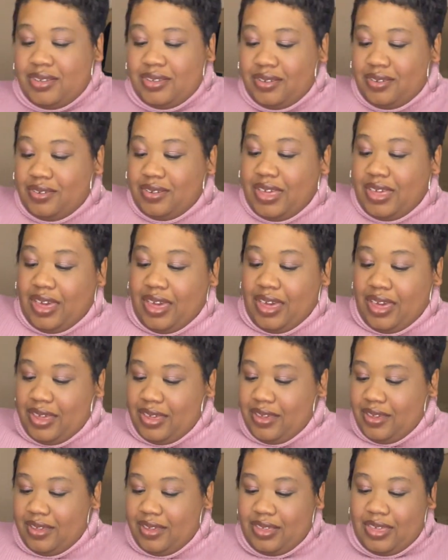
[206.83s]
Okay,
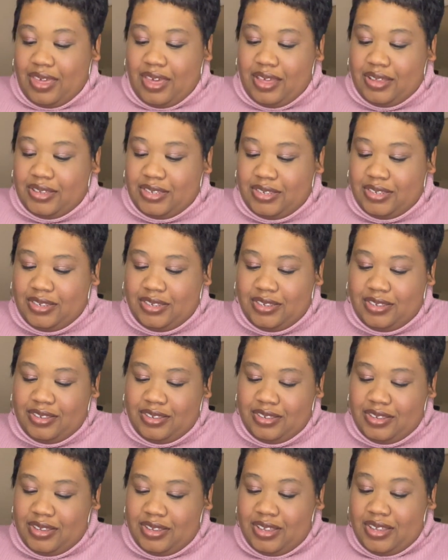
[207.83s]
yes,
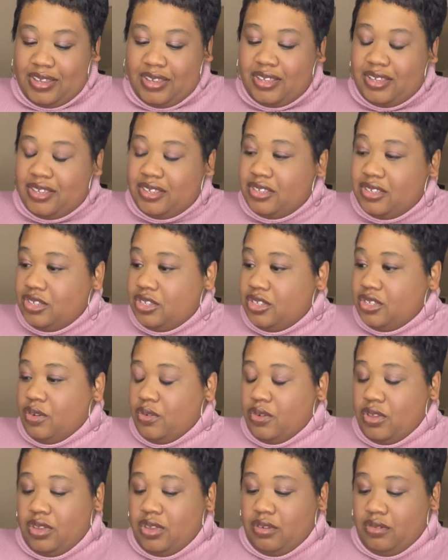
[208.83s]
this is so
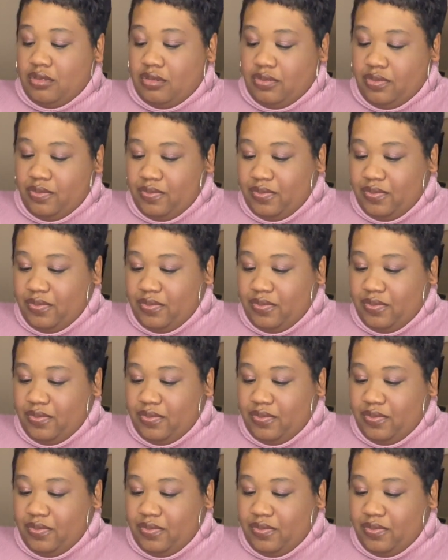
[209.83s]
cute.